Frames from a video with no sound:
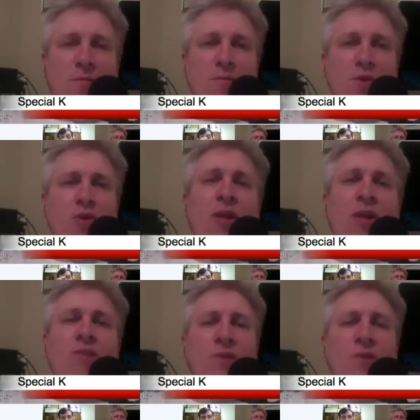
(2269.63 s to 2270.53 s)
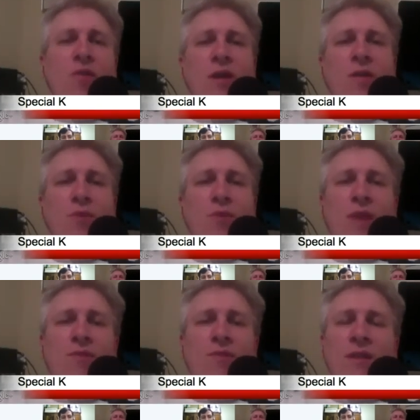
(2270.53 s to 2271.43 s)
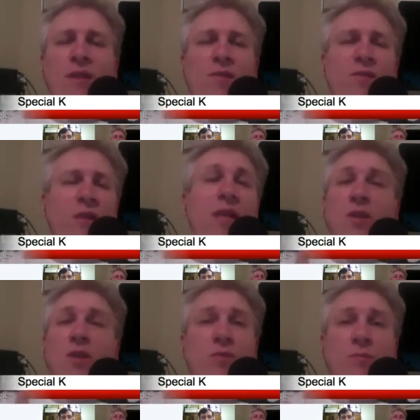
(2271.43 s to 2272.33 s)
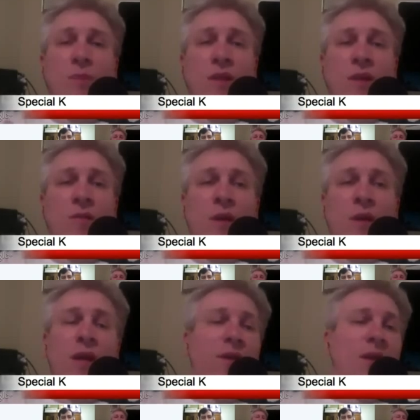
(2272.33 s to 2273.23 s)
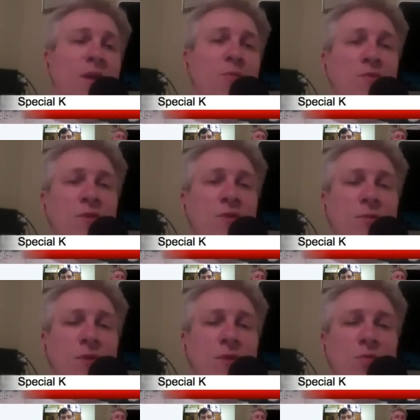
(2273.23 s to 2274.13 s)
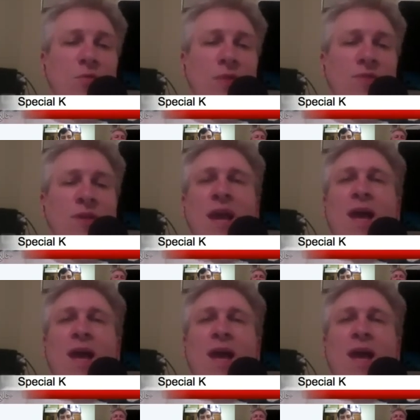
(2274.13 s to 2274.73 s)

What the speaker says: cookies are in privacy because they didn't used to be there, and then they get moved under something called privacy.